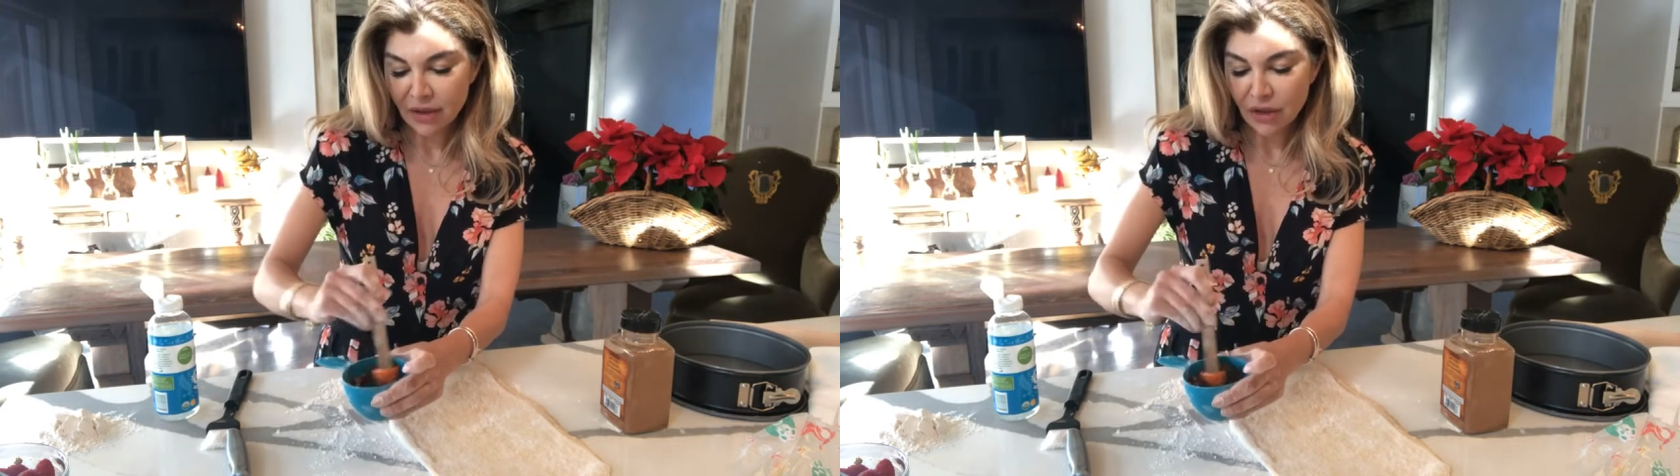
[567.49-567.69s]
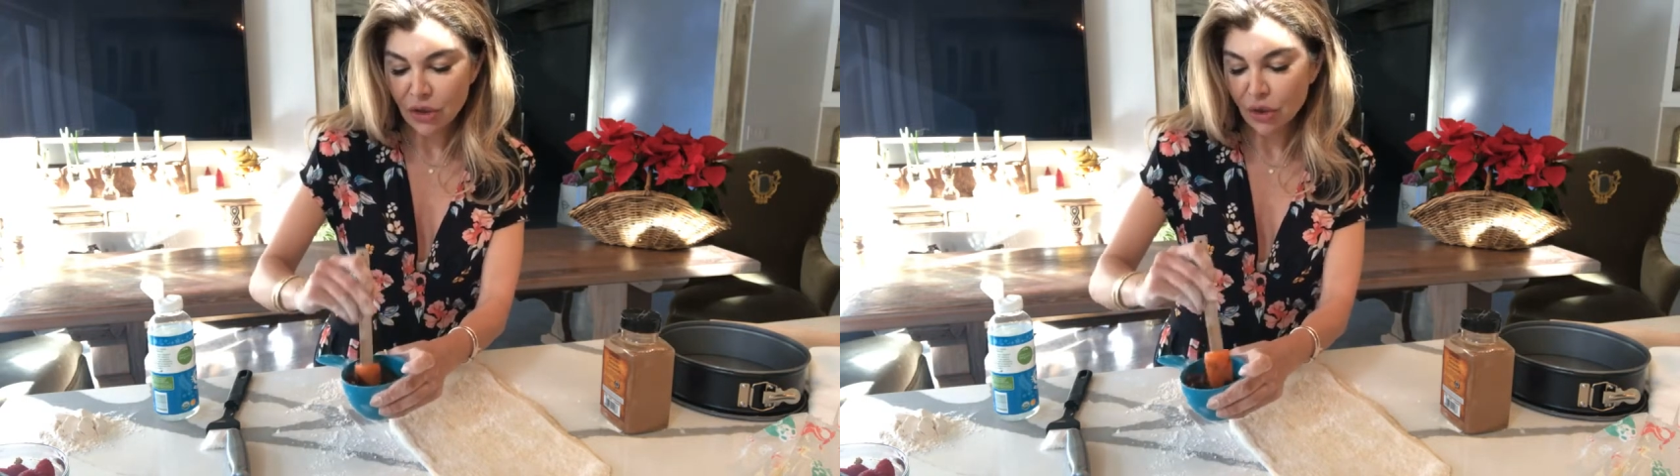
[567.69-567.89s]

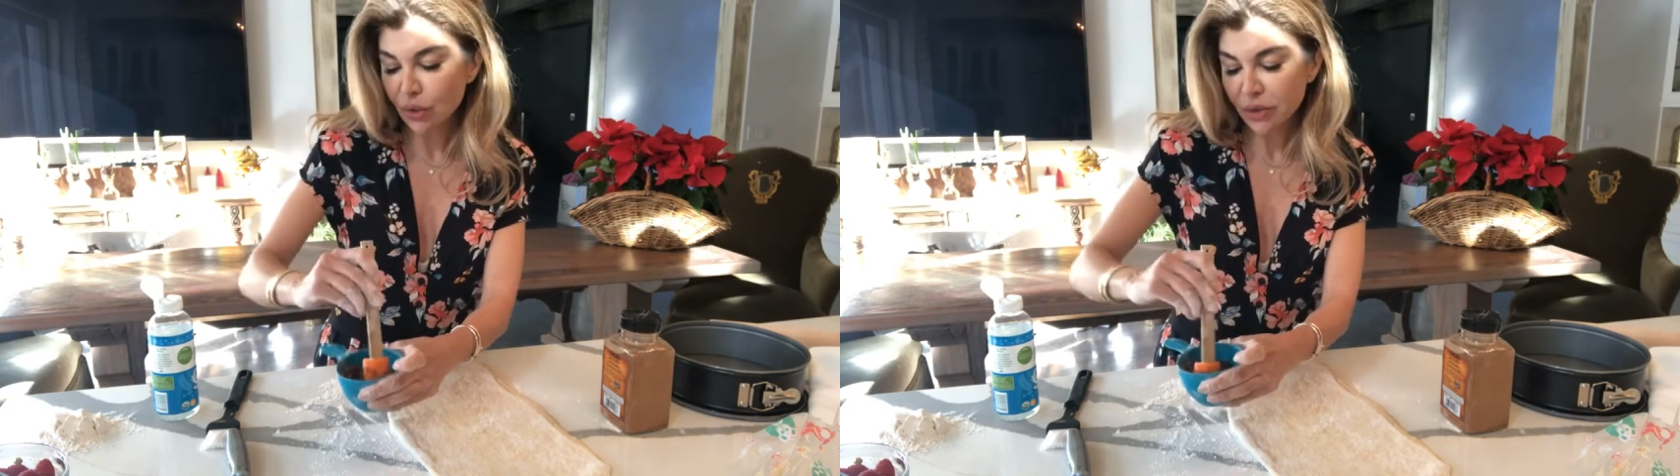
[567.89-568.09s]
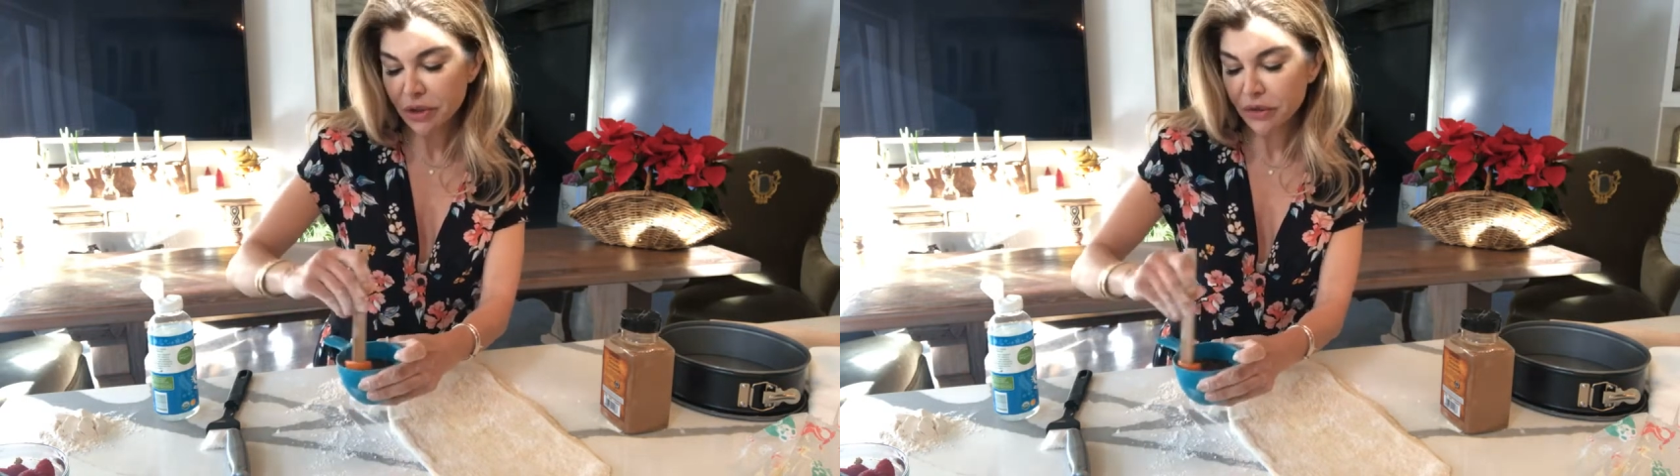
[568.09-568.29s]
you
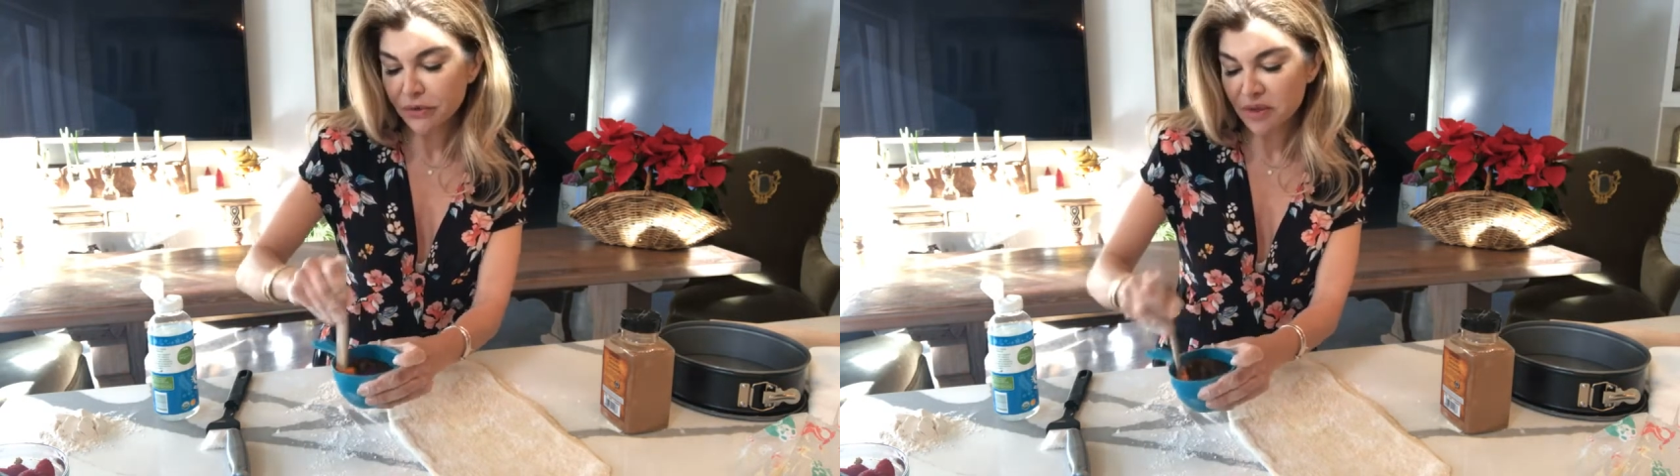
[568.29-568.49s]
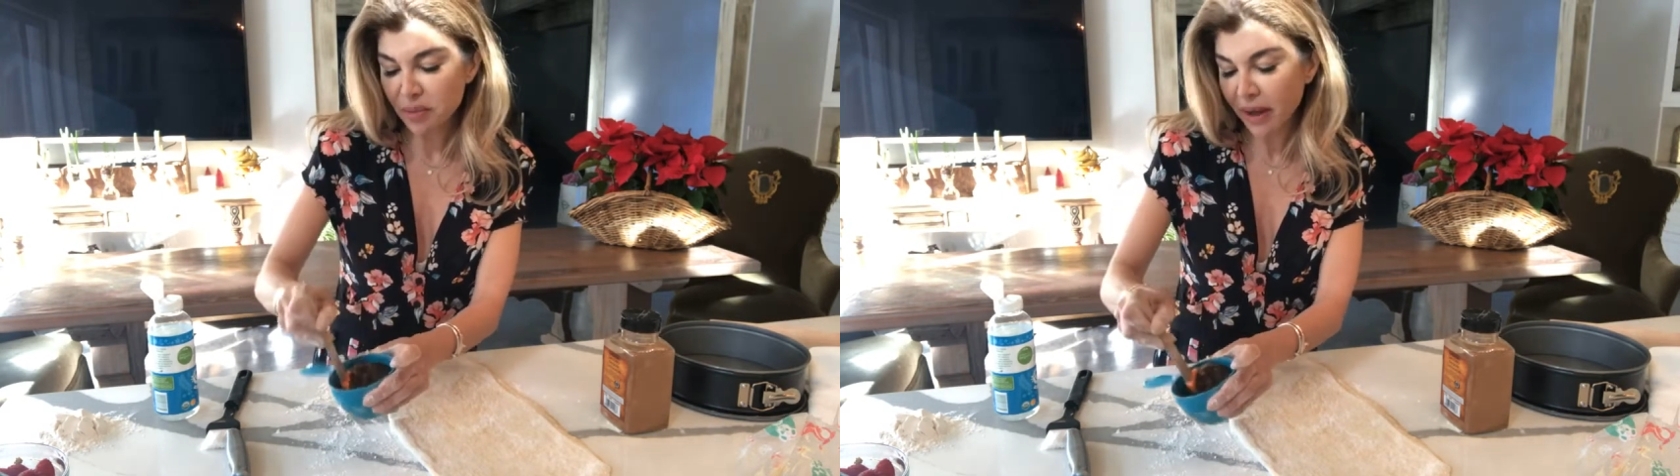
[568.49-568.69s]
would
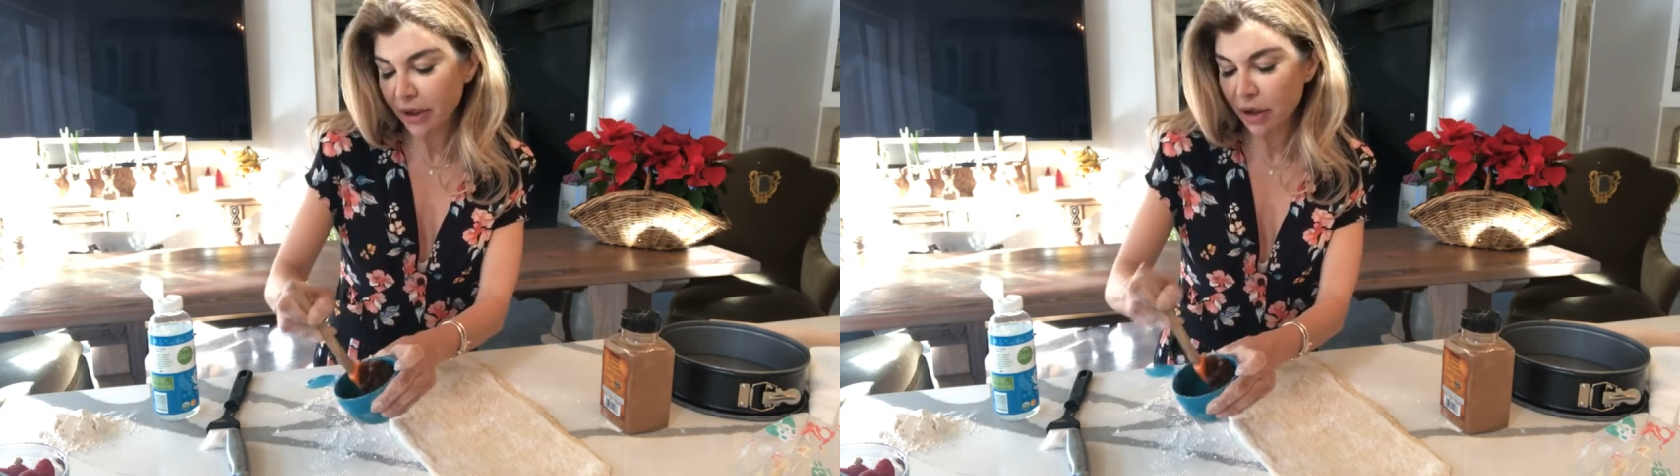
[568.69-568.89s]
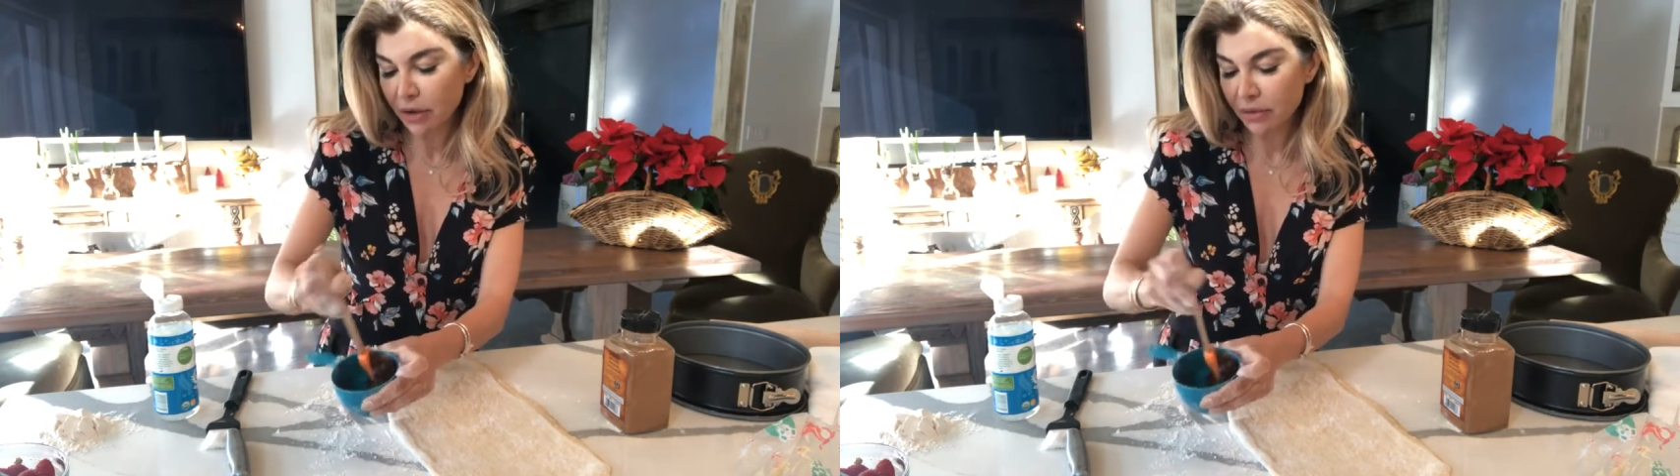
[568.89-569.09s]
use
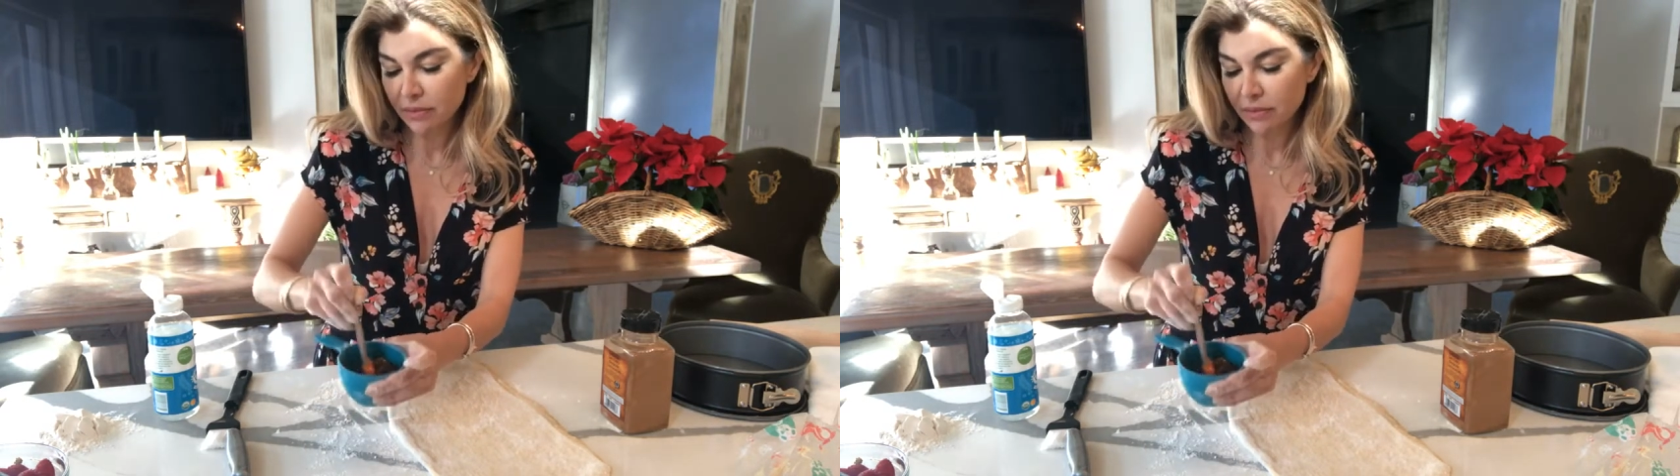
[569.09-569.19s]
butter